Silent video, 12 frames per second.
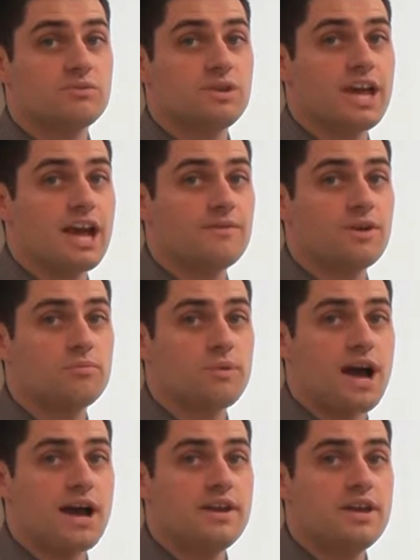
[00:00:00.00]
that we have up
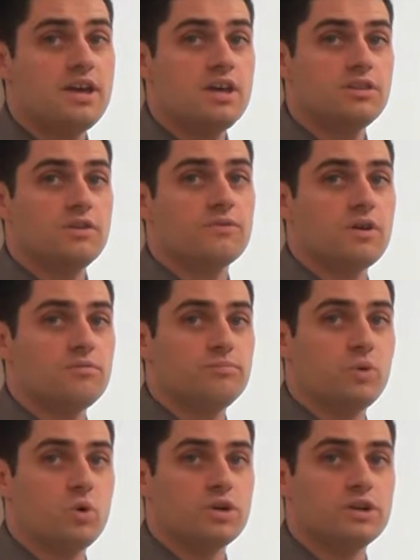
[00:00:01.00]
on the front
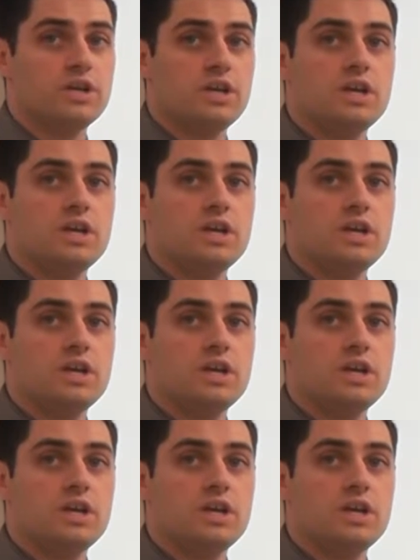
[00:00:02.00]
board.